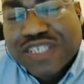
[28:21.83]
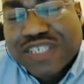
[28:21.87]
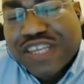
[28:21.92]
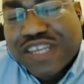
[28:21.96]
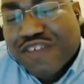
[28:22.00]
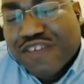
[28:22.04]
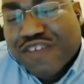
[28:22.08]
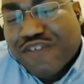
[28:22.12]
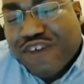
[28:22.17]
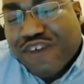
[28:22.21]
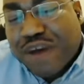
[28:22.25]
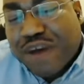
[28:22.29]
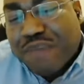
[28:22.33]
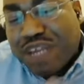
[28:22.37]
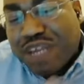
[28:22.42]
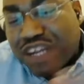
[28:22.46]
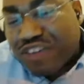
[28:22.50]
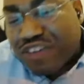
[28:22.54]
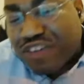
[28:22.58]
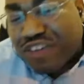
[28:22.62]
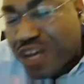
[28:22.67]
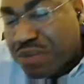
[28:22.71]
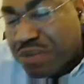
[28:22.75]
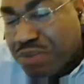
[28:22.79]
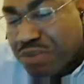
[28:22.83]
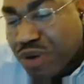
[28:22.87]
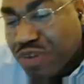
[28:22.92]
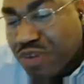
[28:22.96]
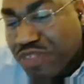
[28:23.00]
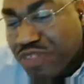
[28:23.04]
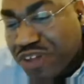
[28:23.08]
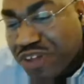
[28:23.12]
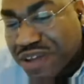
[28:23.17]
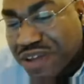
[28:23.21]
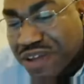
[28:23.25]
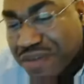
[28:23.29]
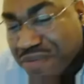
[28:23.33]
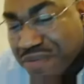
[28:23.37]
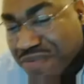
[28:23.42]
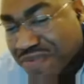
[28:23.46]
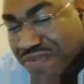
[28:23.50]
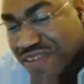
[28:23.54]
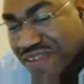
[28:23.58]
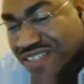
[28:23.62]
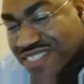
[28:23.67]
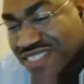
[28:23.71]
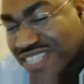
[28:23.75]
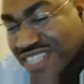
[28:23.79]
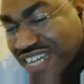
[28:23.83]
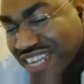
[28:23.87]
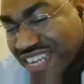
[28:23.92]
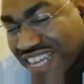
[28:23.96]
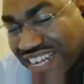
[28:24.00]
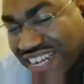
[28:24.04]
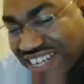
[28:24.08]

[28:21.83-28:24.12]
and the vomiting a rainbow thing? Isn't that like